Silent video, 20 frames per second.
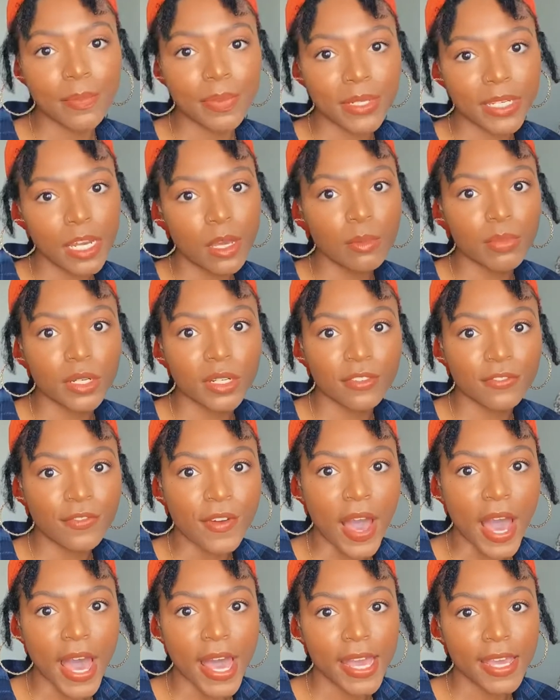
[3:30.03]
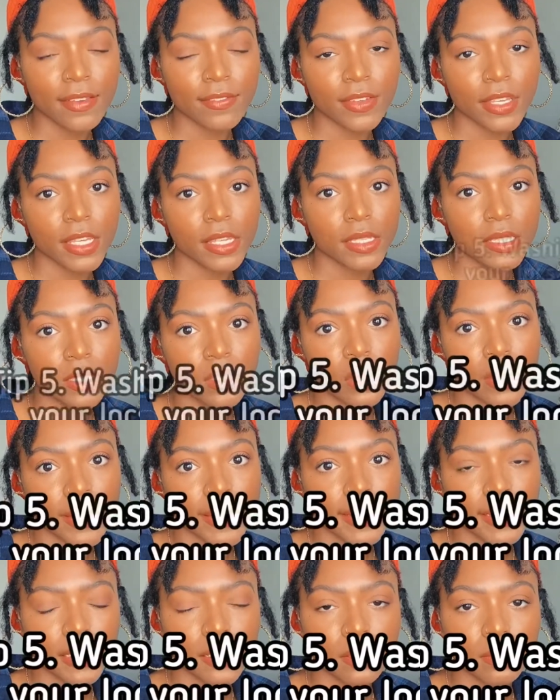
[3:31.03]
number five is
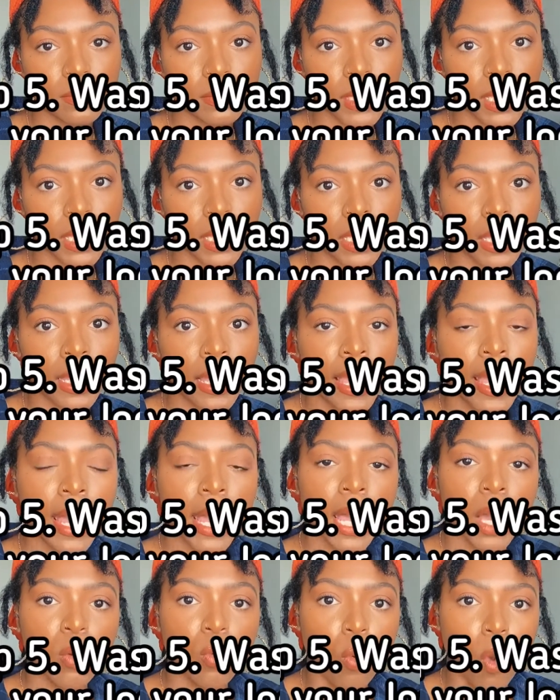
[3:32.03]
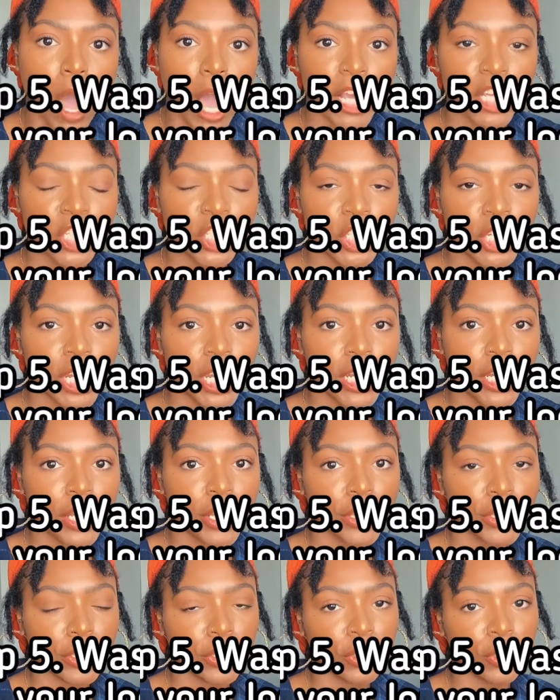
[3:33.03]
going to be washing
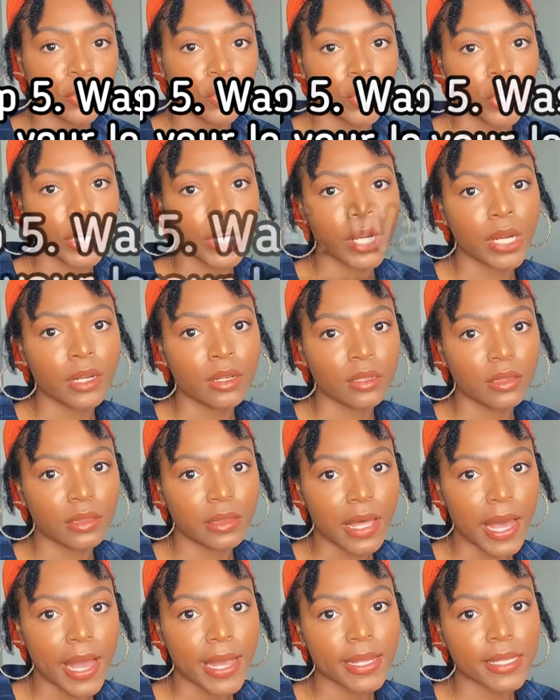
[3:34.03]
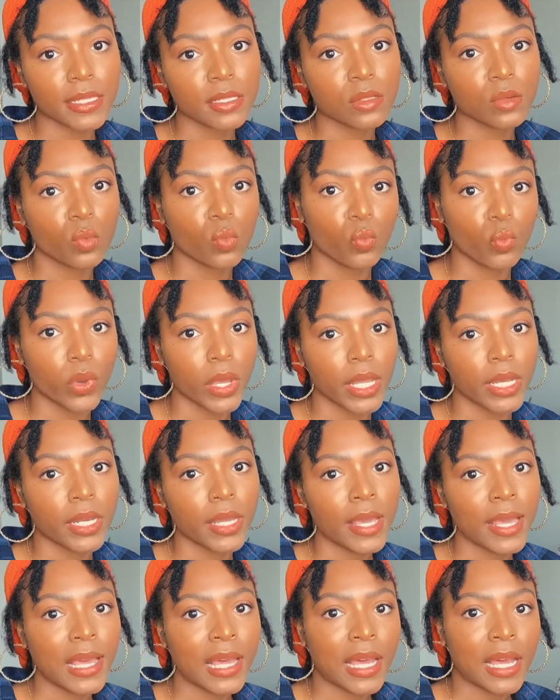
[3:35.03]
your locks when
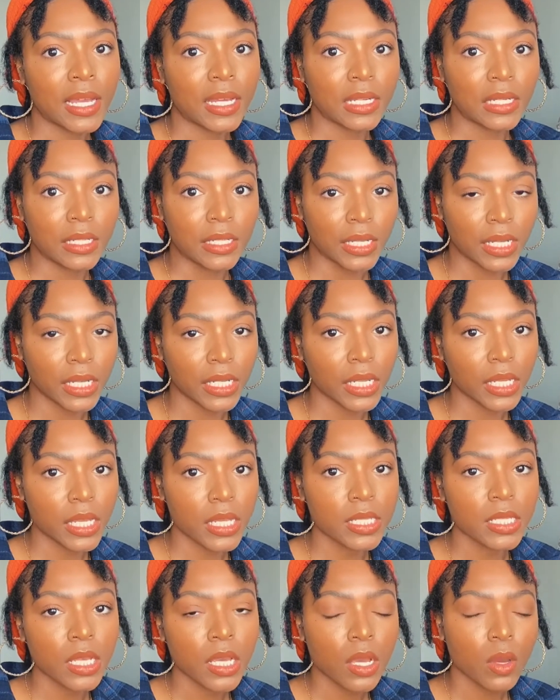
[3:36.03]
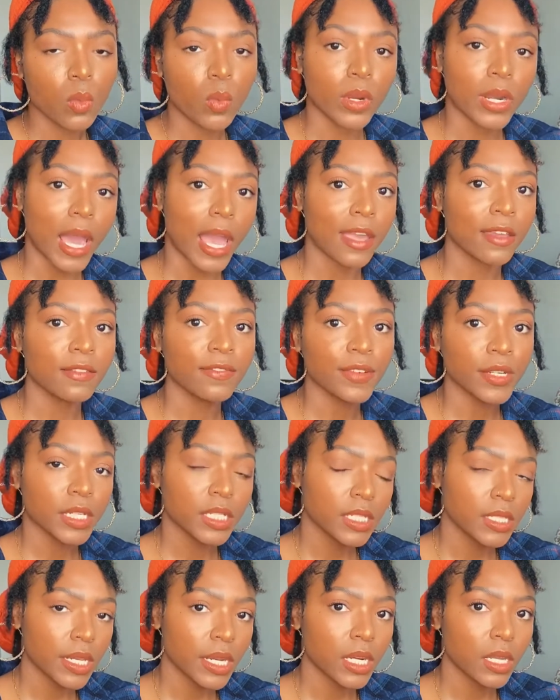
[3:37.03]
needed. When I
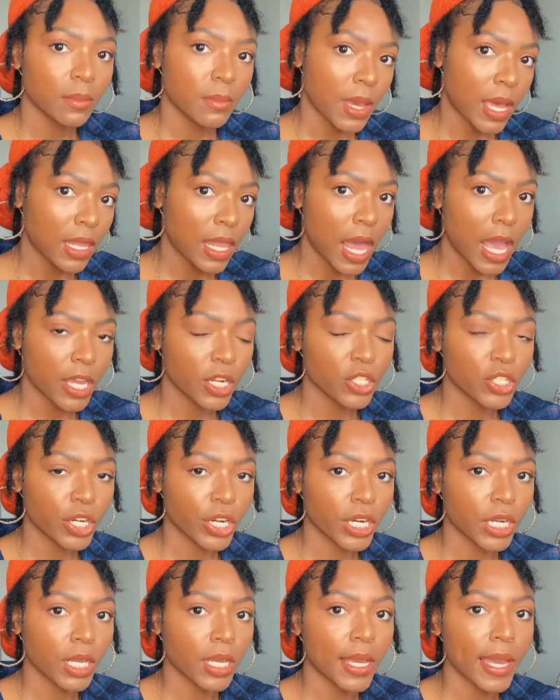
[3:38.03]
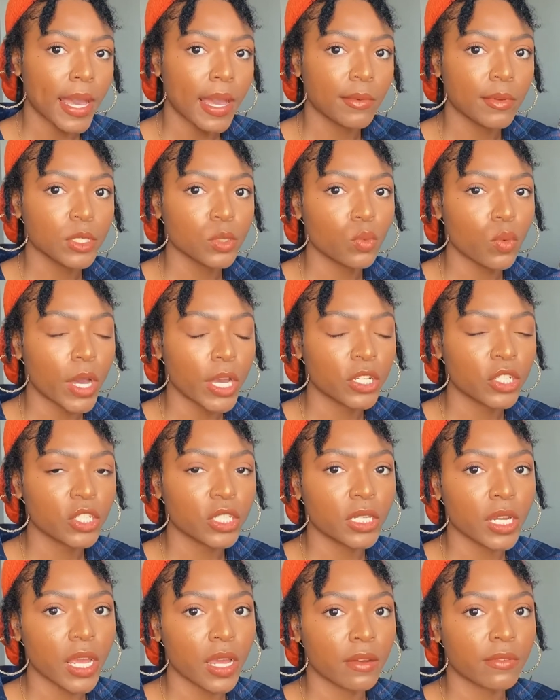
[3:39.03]
first started my lock journey, I was
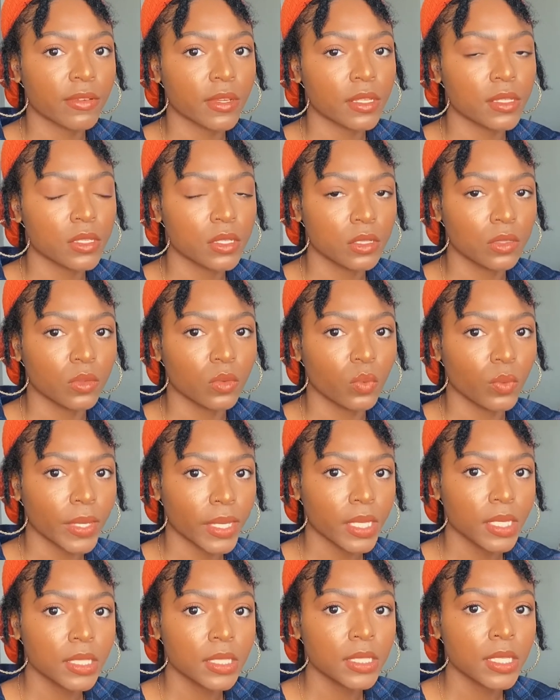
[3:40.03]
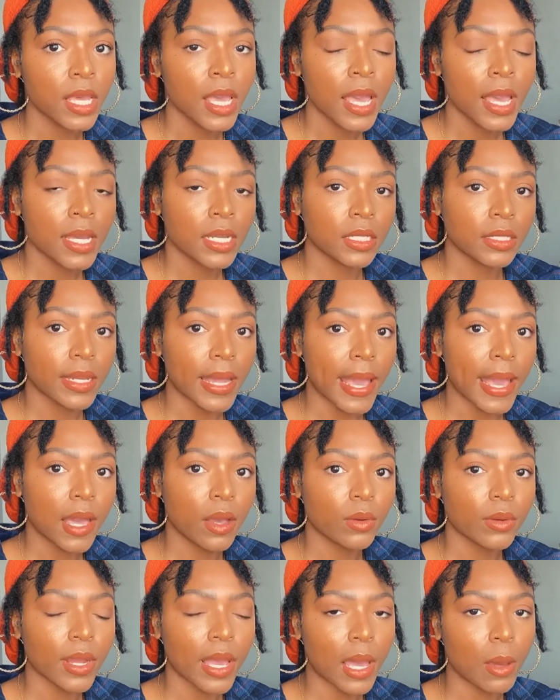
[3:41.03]
washing every 2 weeks.
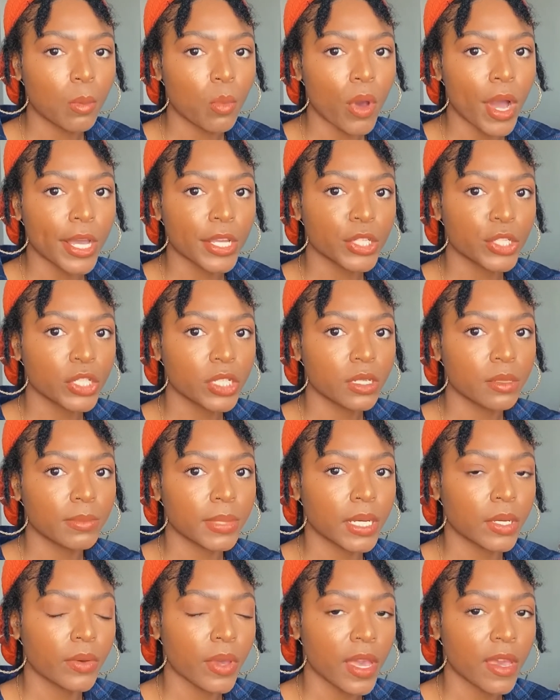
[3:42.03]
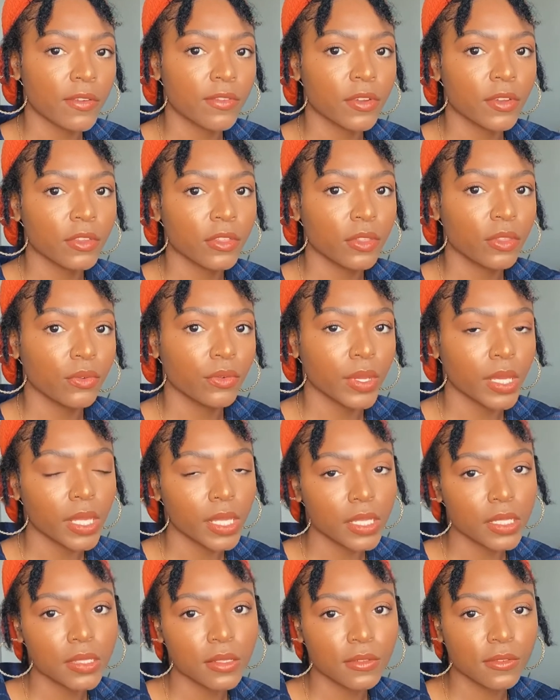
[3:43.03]
Now I'm washing about every
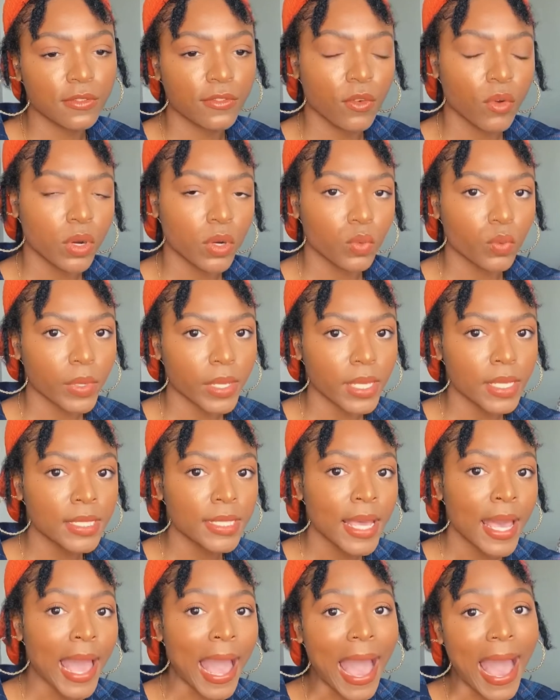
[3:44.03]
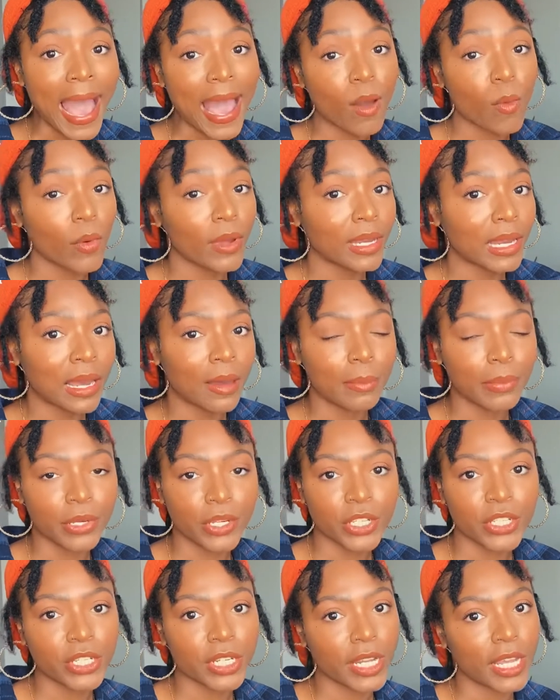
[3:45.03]
3 to 4 weeks. I would not
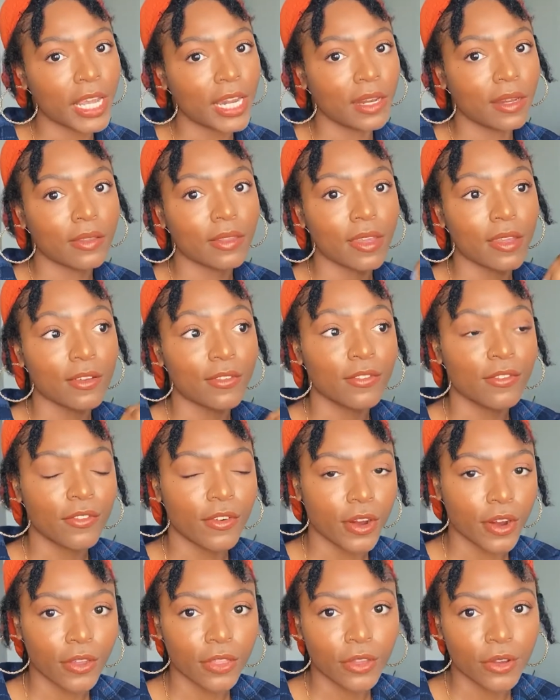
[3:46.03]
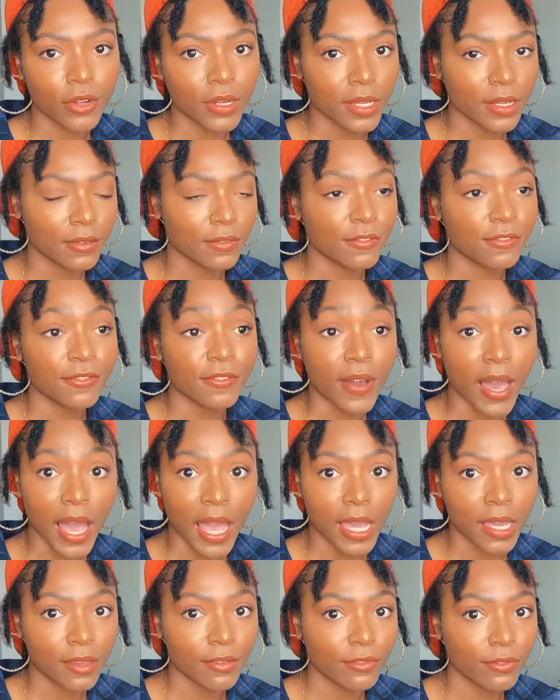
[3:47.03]
push it anything further than
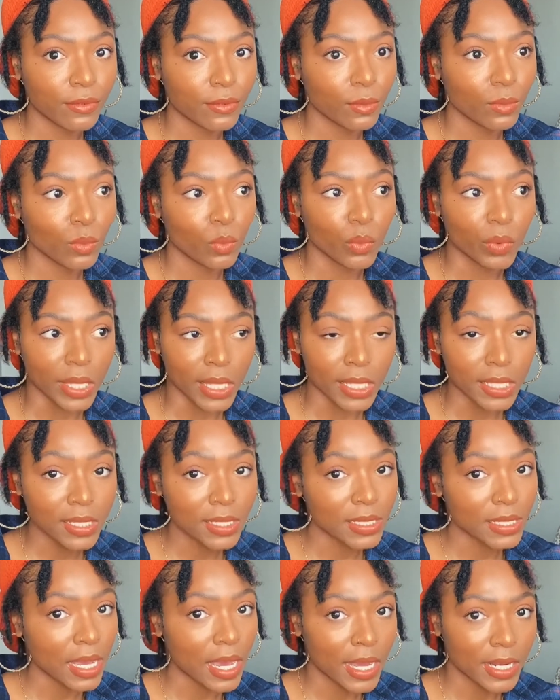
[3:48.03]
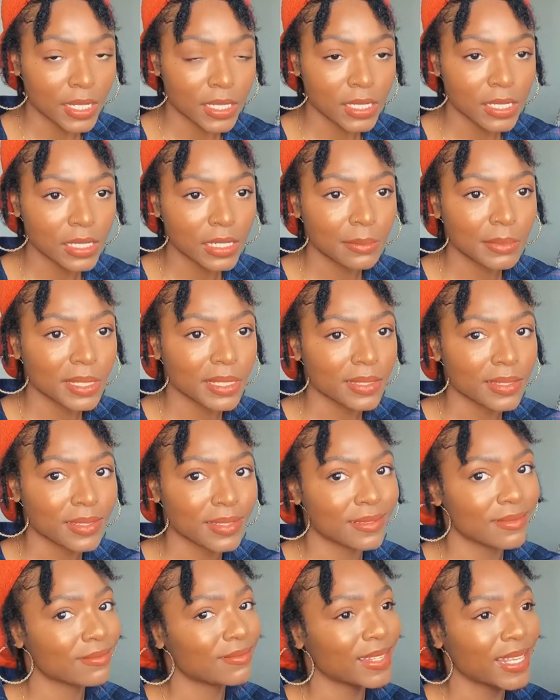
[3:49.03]
5 weeks, honestly, because
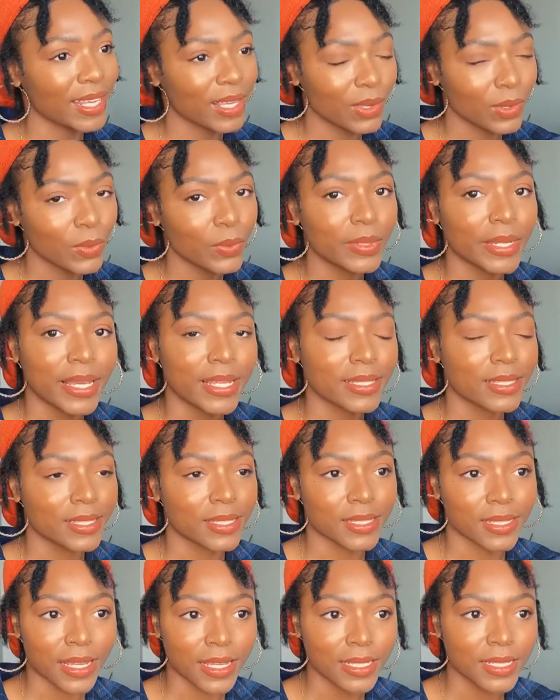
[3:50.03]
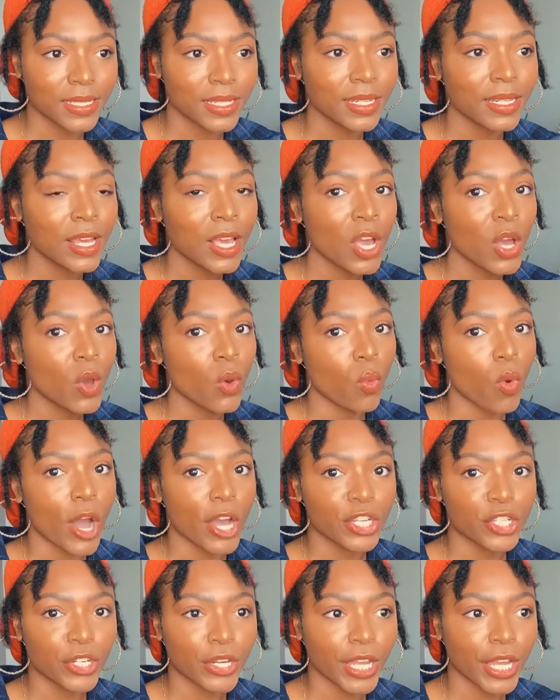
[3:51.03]
ew, that's disgusting.
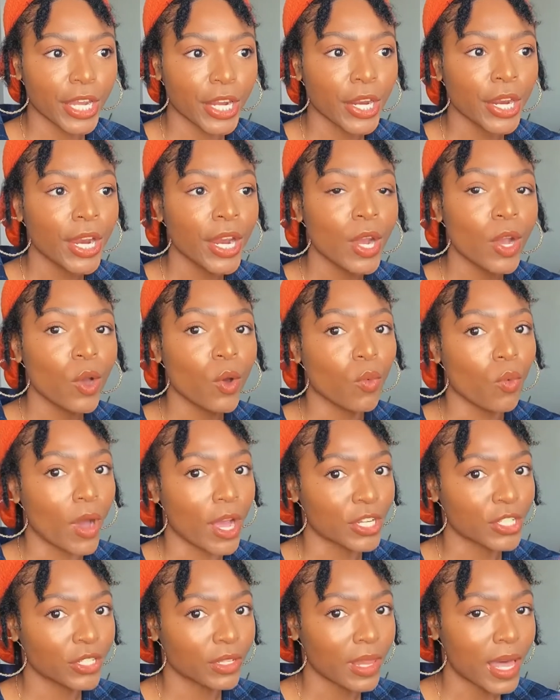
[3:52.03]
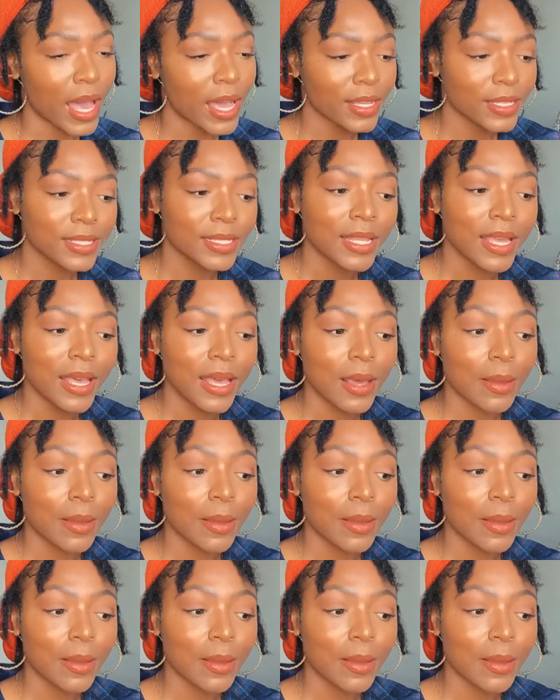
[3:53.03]
Wash your hair, wash your locks.